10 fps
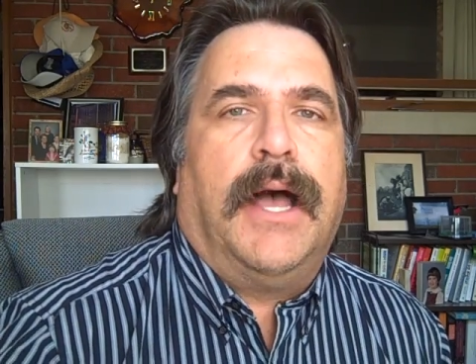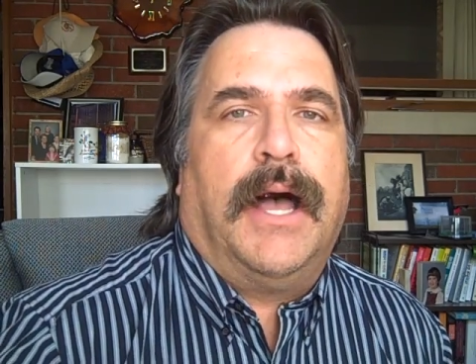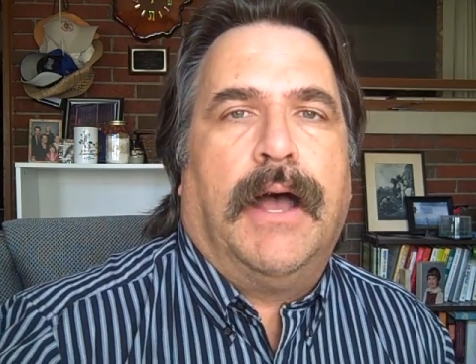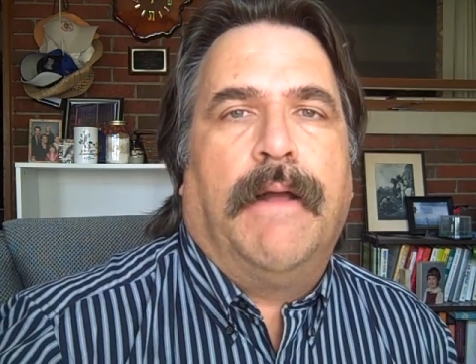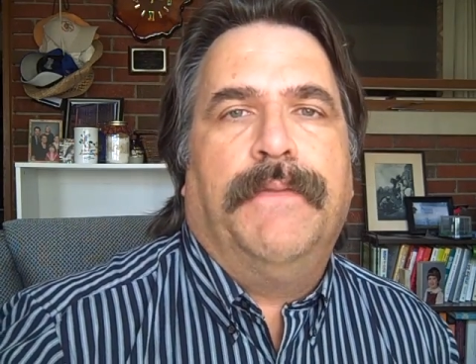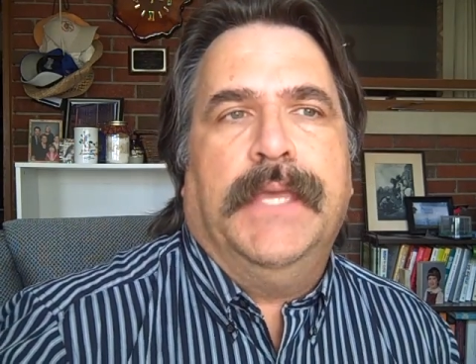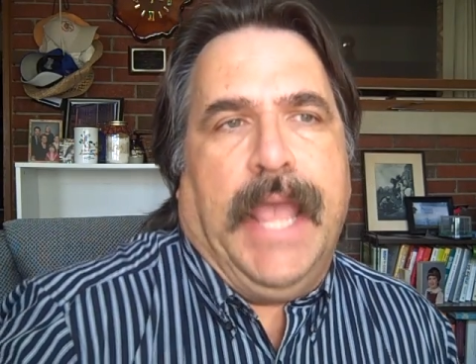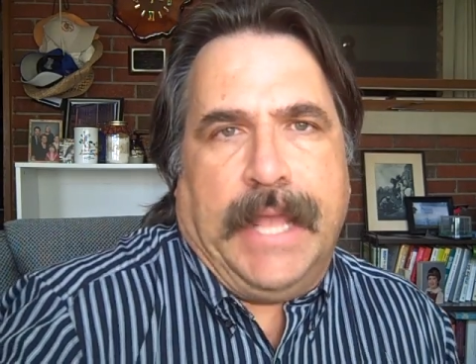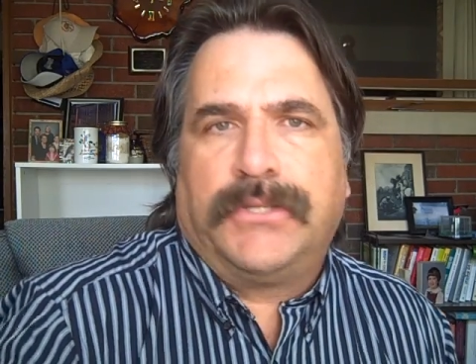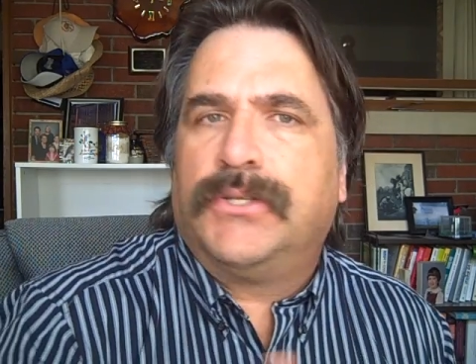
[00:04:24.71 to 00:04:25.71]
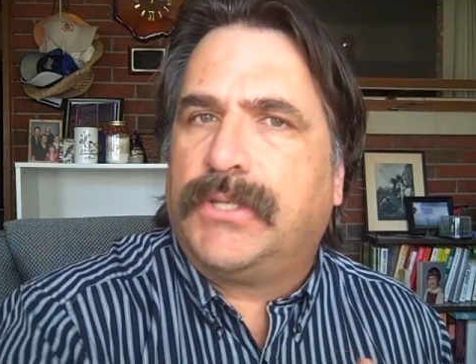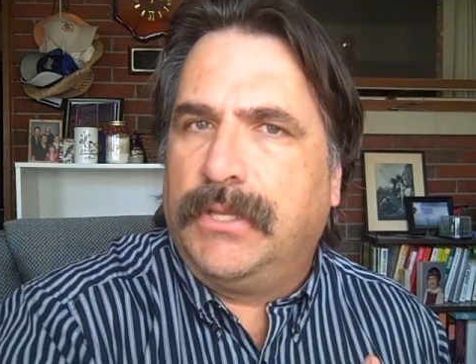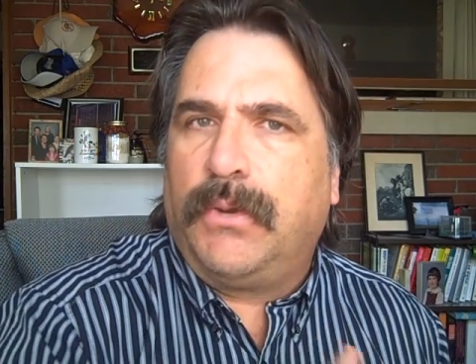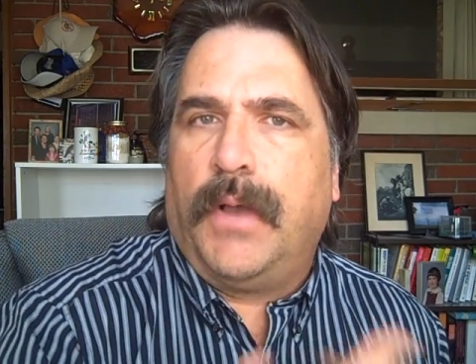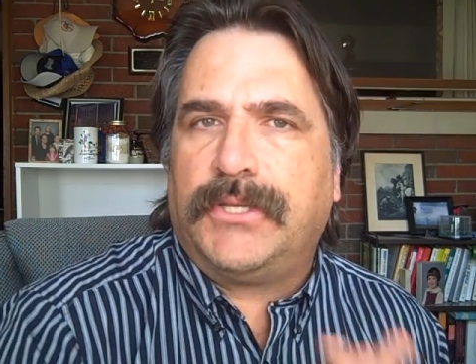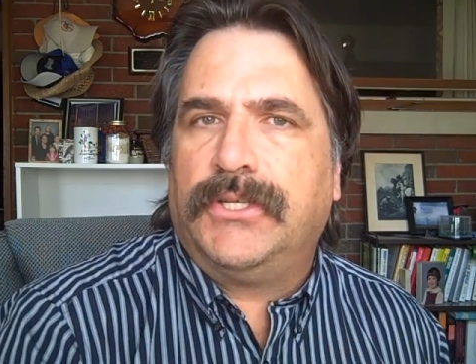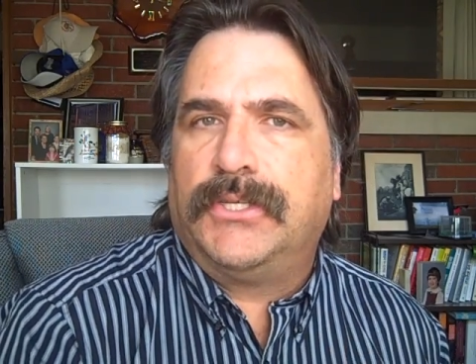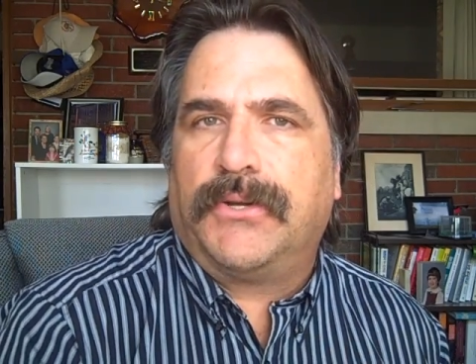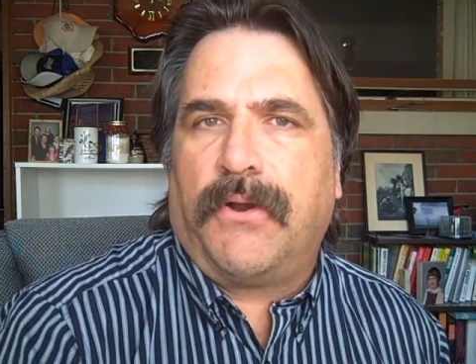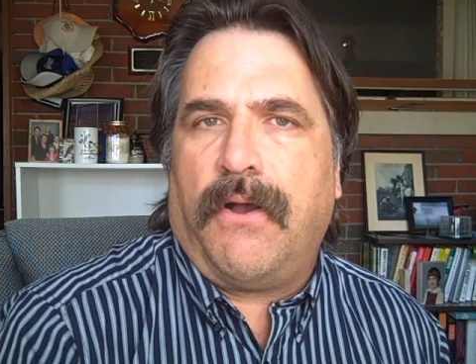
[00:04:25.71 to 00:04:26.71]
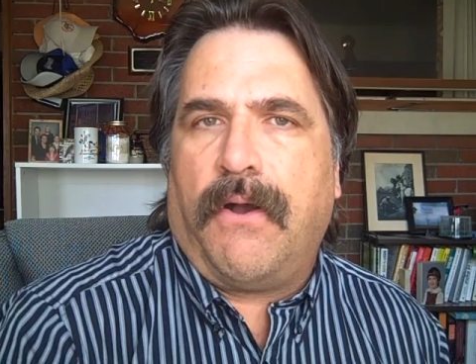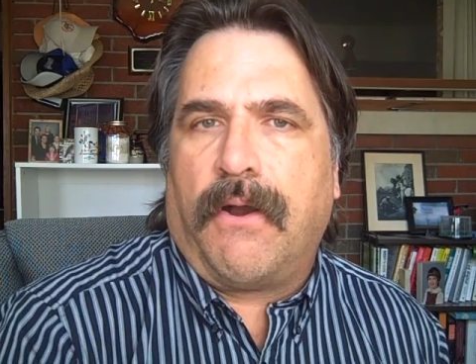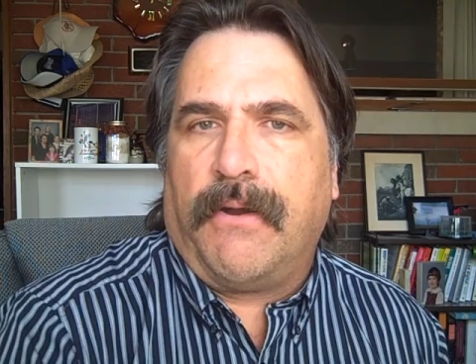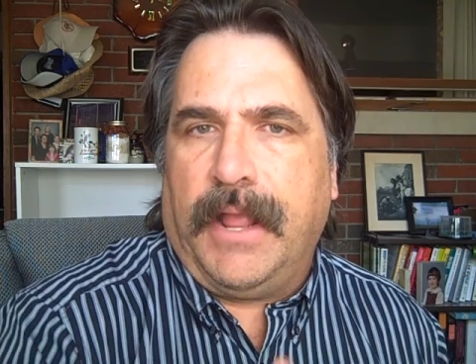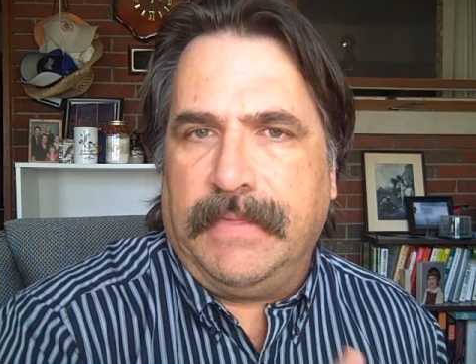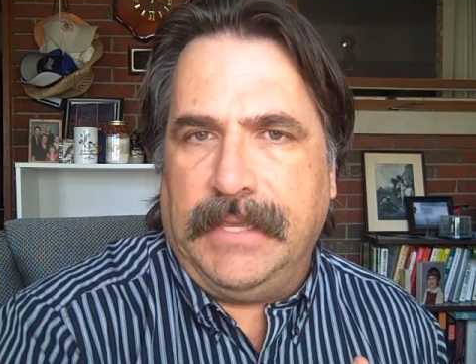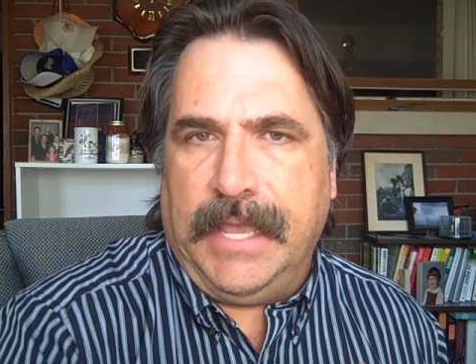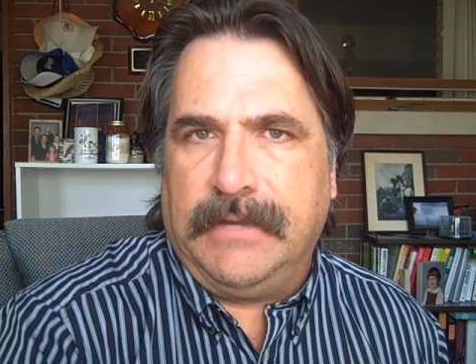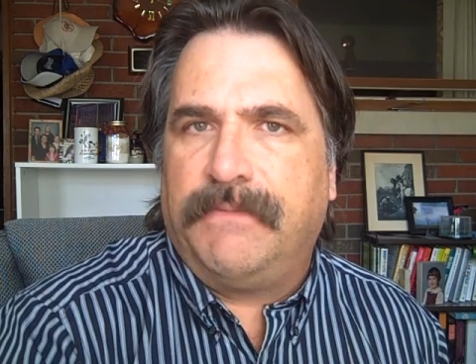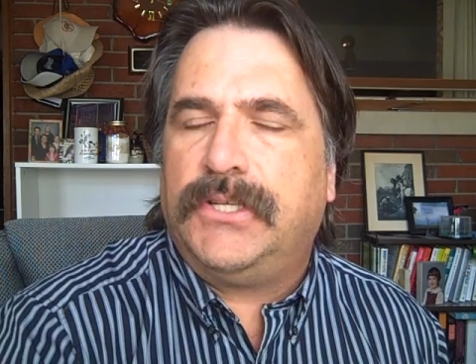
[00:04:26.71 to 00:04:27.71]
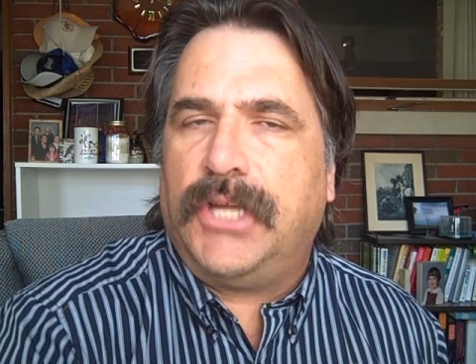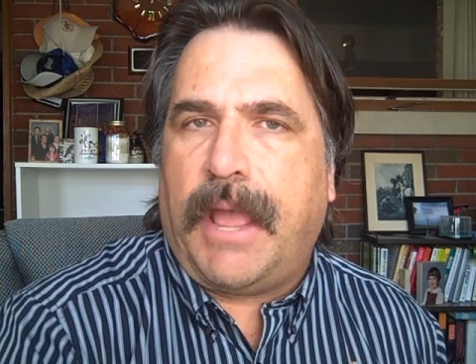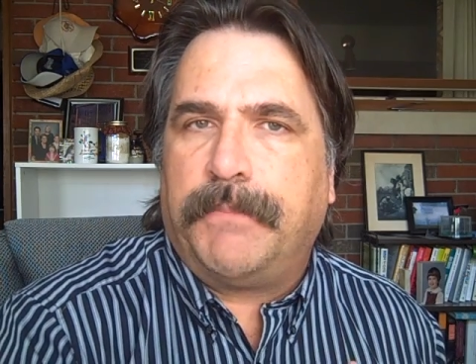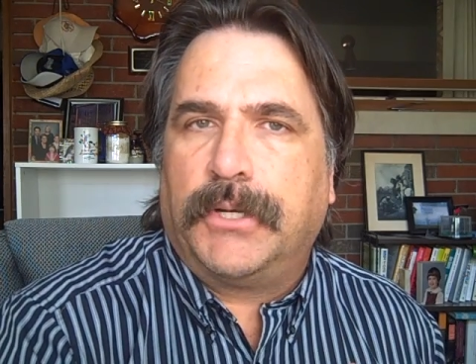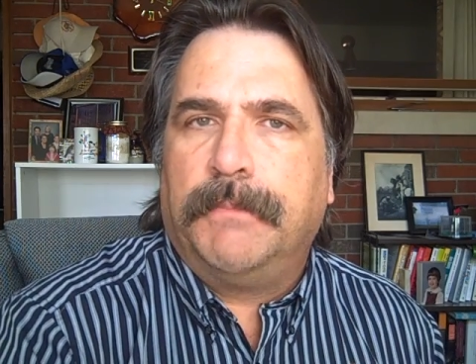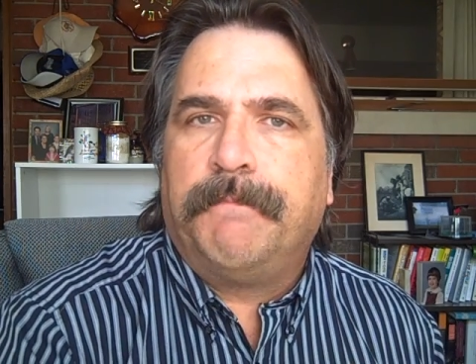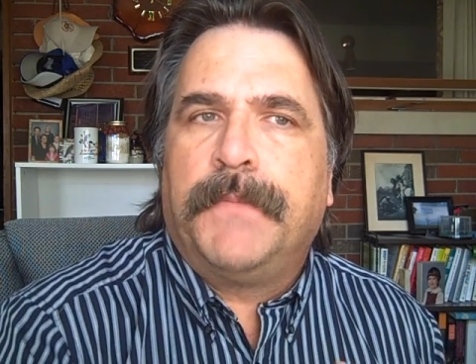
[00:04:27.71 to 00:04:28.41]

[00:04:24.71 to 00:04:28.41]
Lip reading: The answers to the questions are at the end of the chapter,